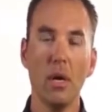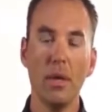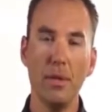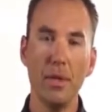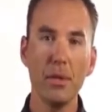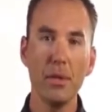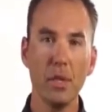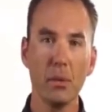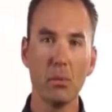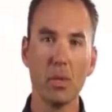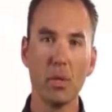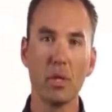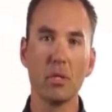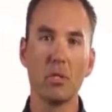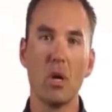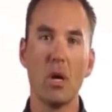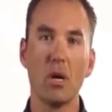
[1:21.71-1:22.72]
The other thing we're
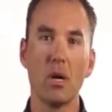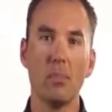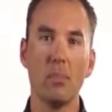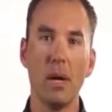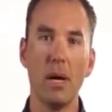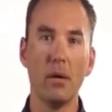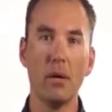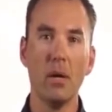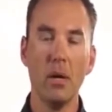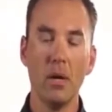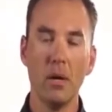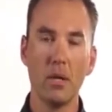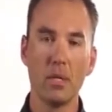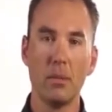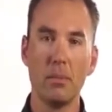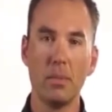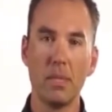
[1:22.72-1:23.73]
going to talk about
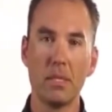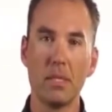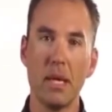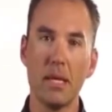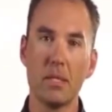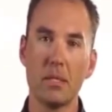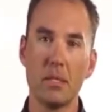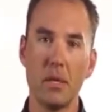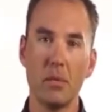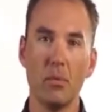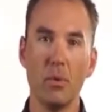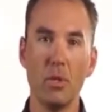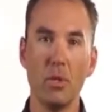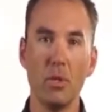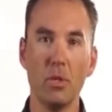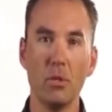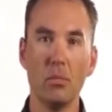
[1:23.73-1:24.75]
are some of the tests that
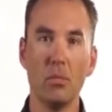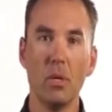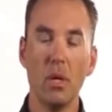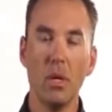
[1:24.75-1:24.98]
we do.